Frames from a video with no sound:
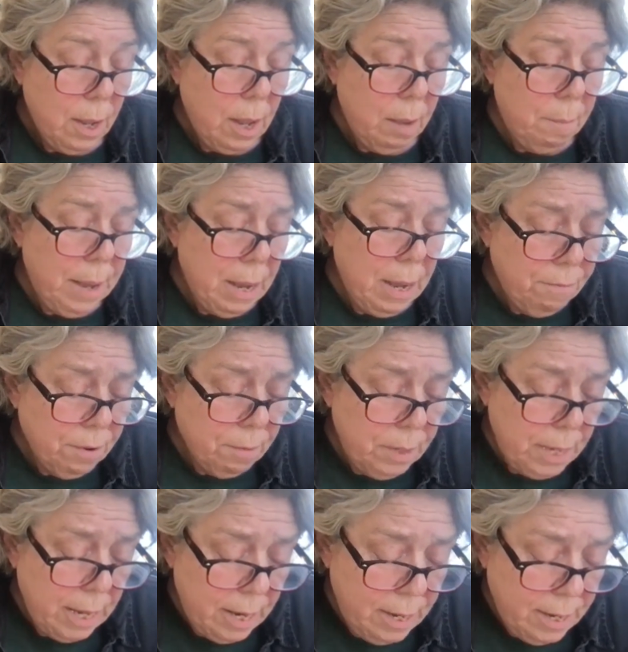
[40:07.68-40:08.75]
A man from
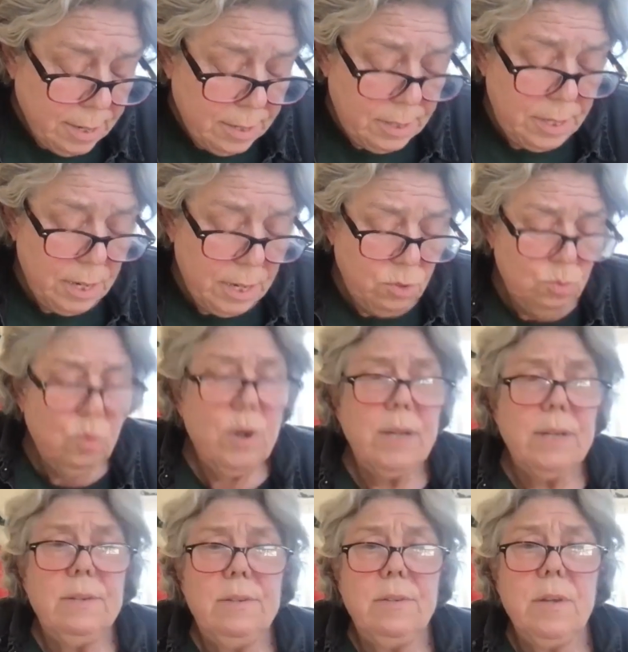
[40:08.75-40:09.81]
Kenya says
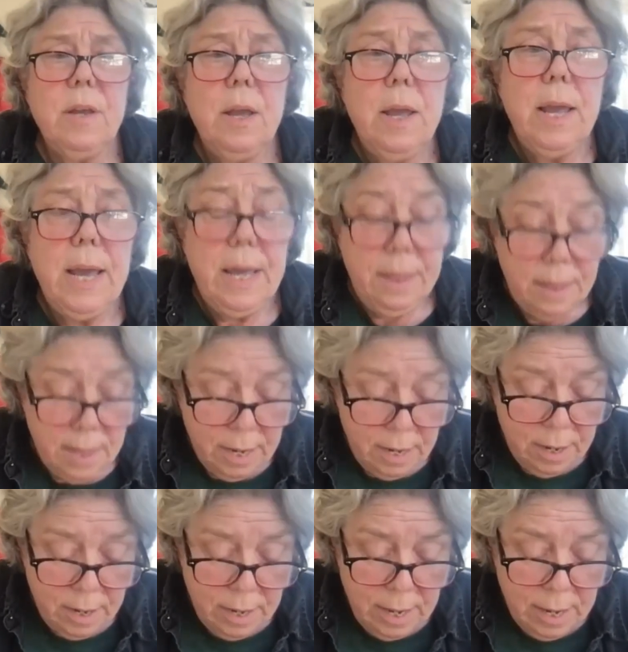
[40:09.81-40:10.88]
once, and
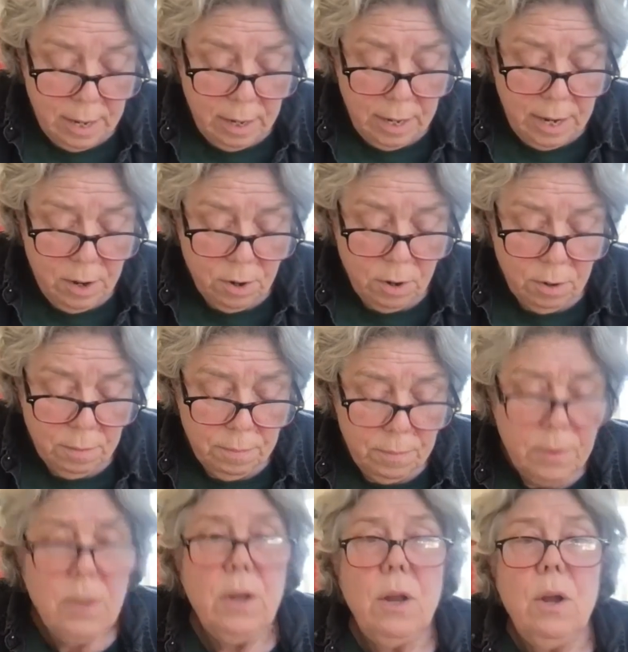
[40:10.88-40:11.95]
then again later,
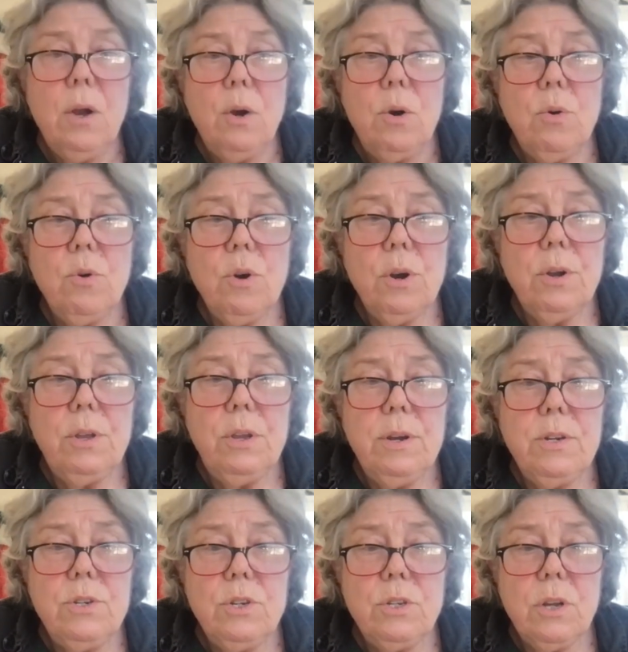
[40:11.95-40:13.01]
or you
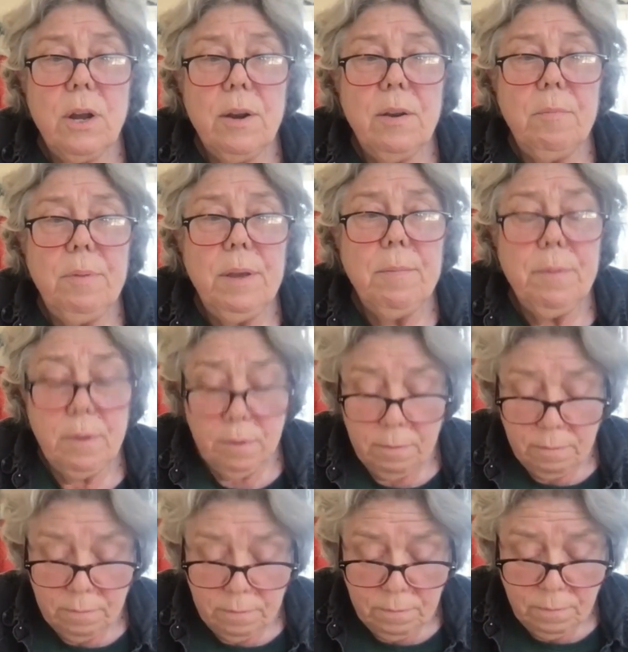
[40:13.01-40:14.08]
could just talk to people.
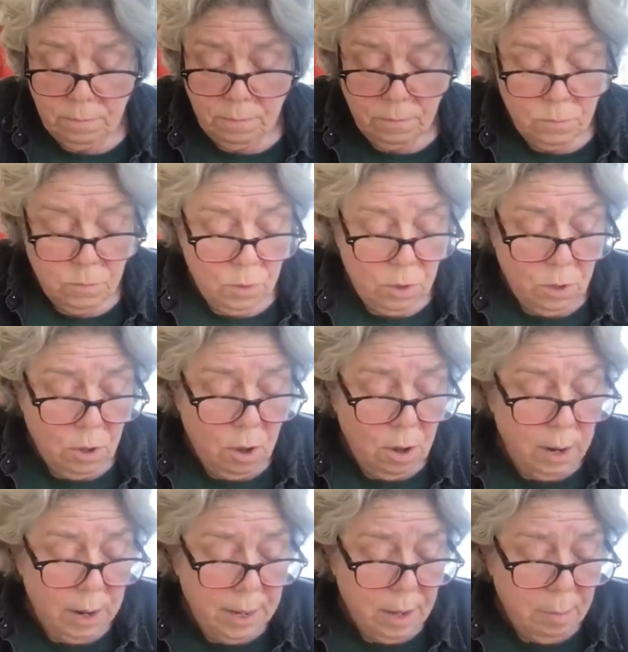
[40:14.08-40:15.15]

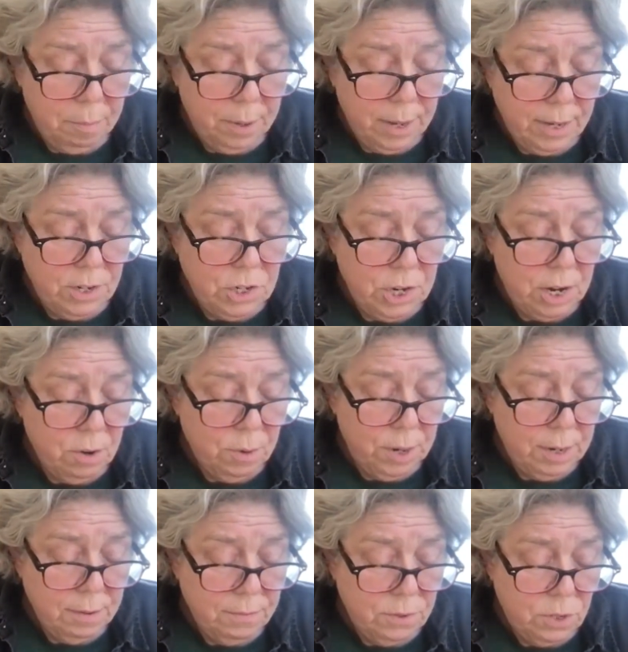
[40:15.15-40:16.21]
Calling up a
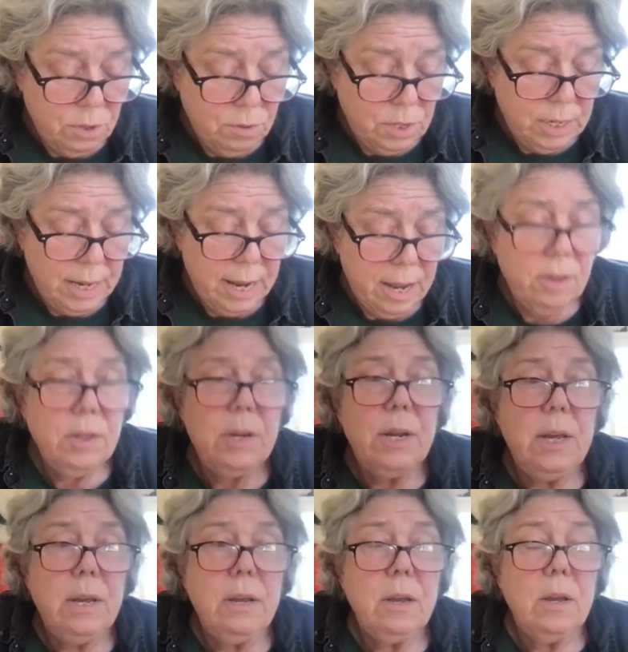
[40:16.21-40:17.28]
generative
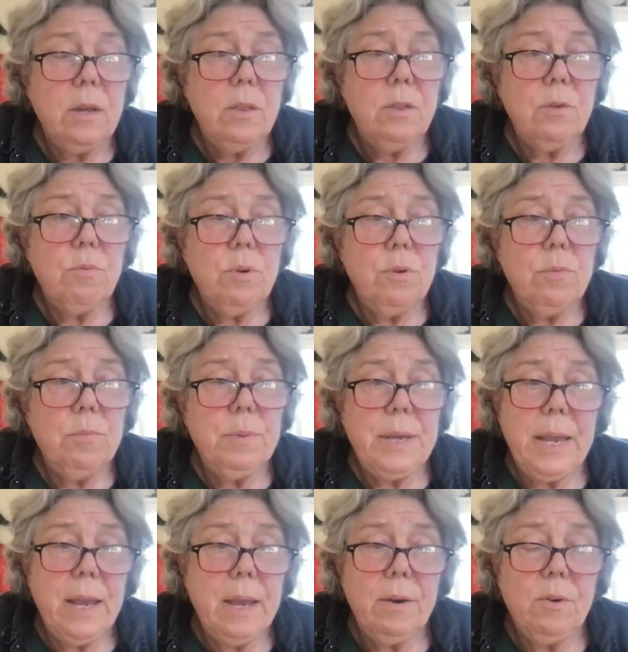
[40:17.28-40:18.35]
sociality, the room
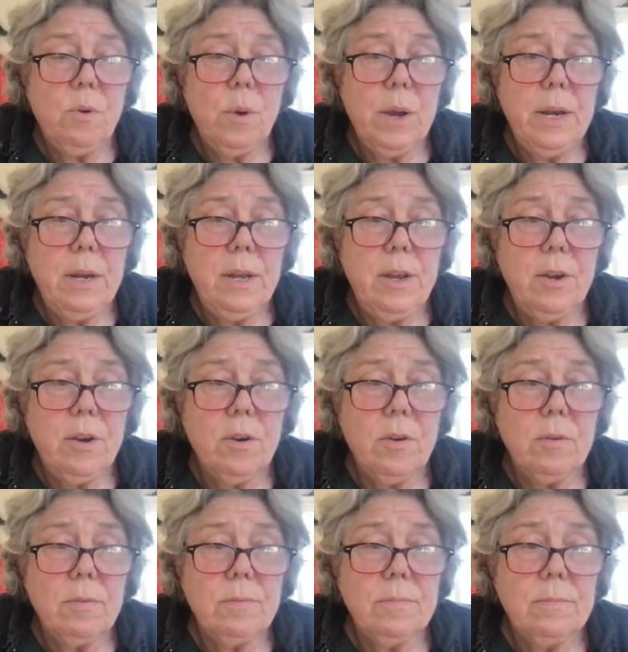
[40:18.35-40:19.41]
can't quite hear.